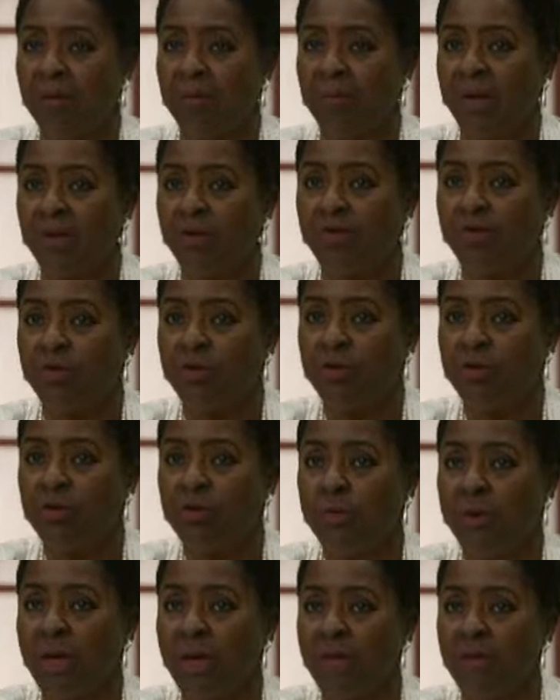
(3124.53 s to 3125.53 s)
Make sure
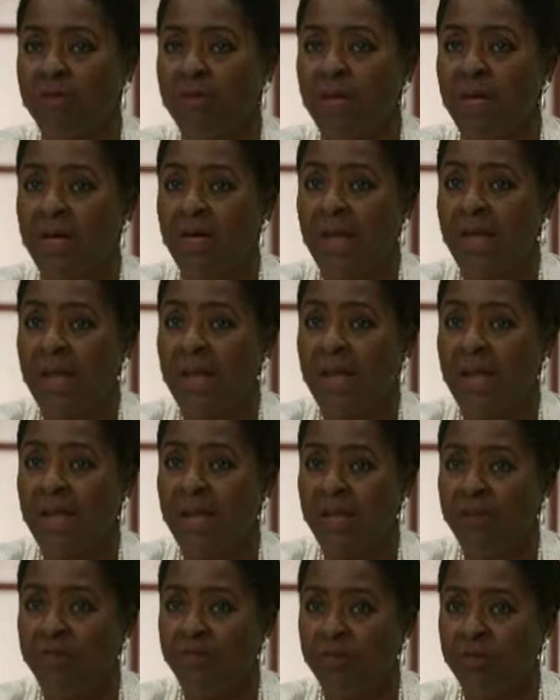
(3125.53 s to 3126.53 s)
you have
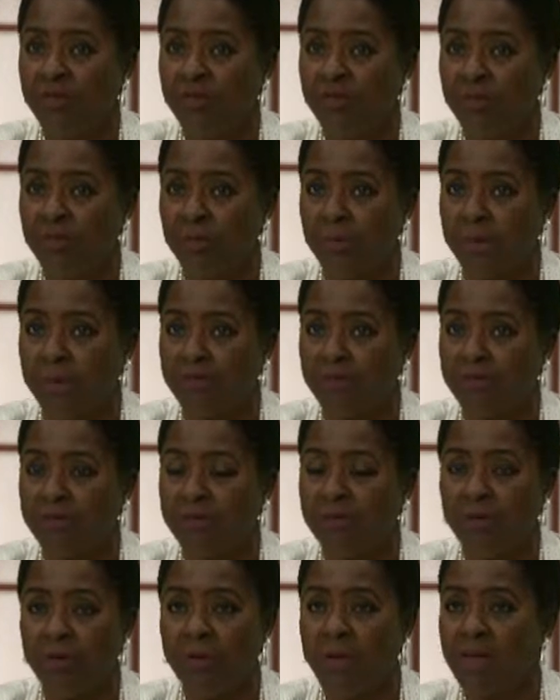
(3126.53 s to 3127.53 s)
life insurance.
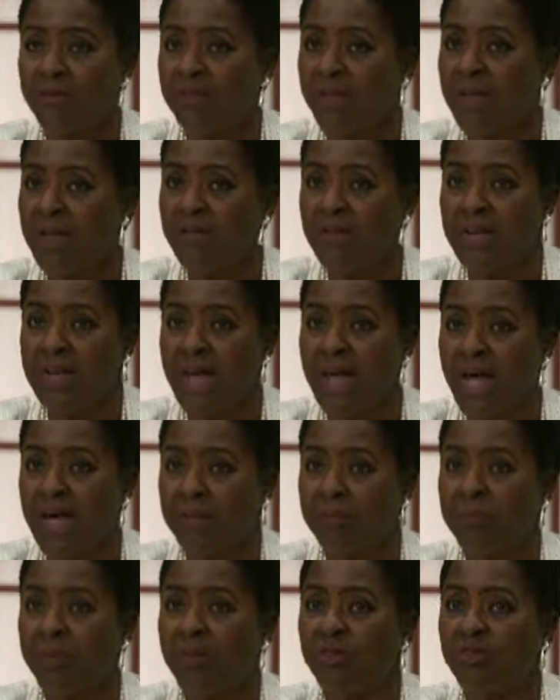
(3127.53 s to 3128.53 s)
You don't have to have a
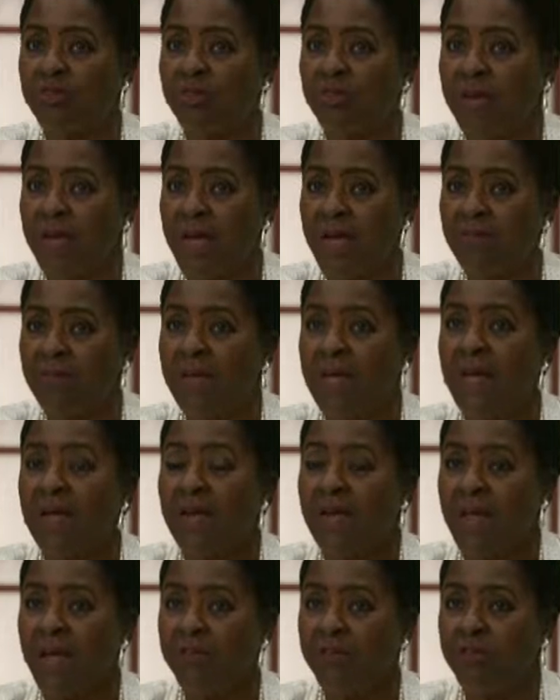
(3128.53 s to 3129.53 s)
lot. Make sure you have
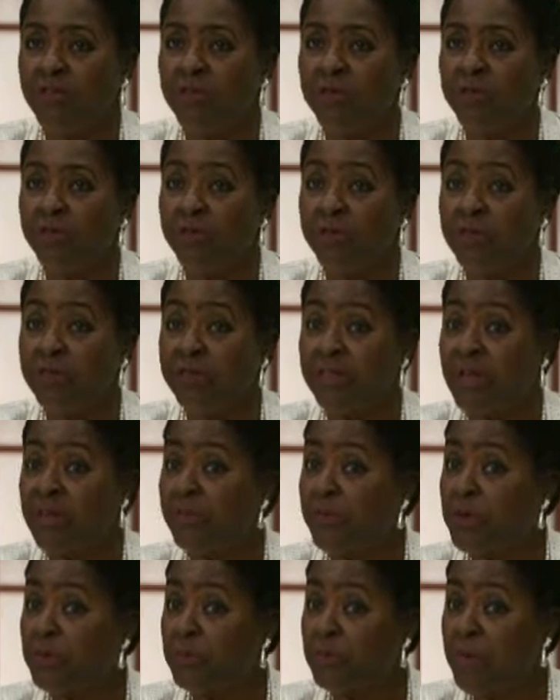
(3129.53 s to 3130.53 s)
life insurance for yourself
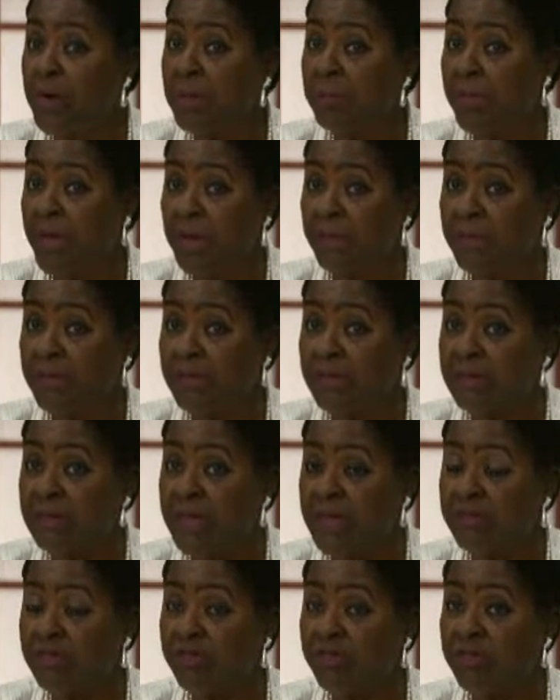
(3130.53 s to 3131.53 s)
and those grandbabies, because
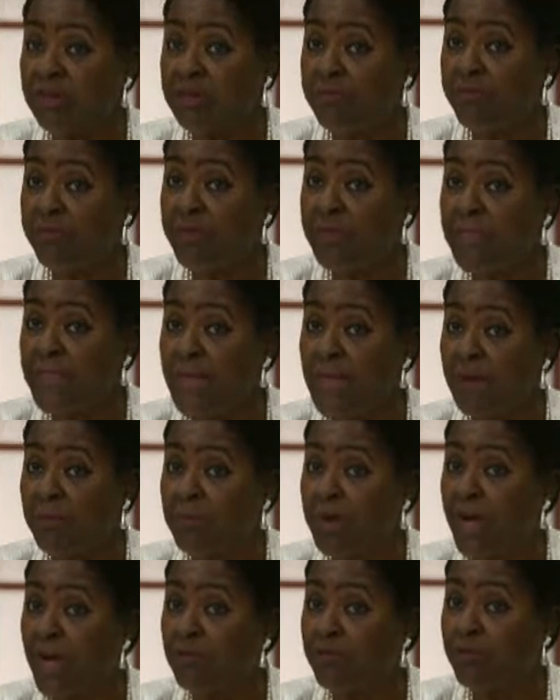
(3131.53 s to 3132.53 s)
that's cheap for them,
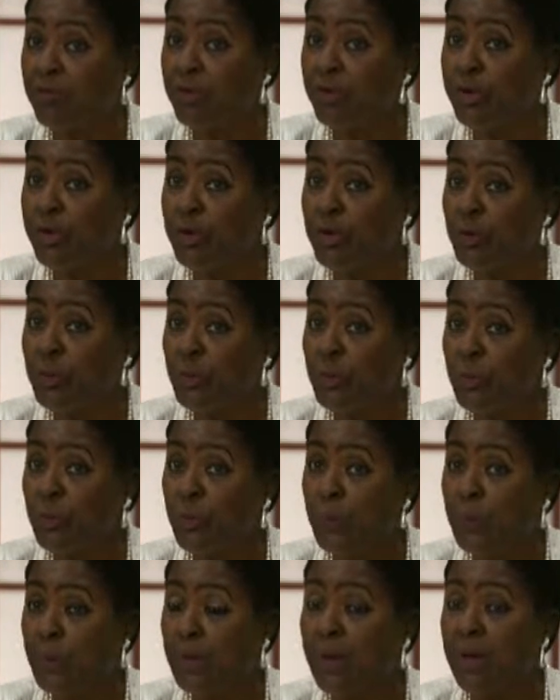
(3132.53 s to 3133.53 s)
not for you.